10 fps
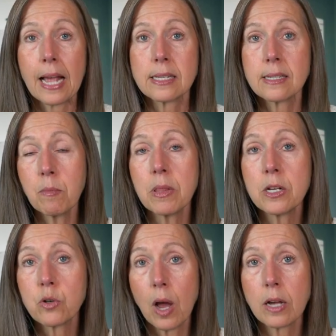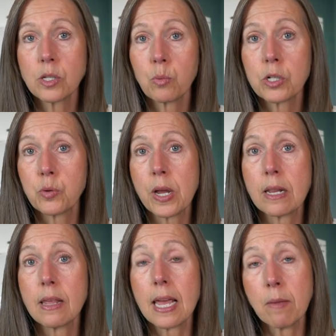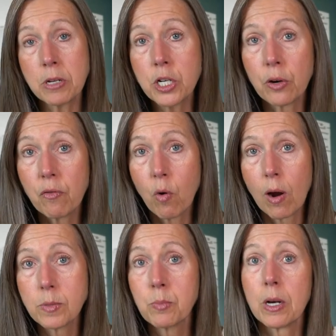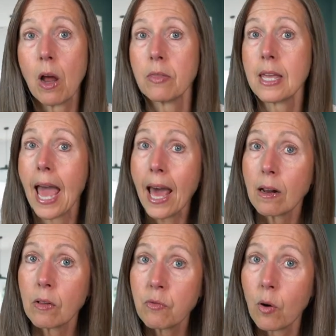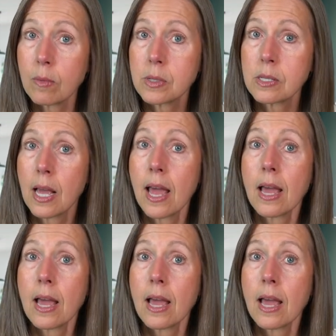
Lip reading: some of the drugs will treat the immature forms but not the adult forms.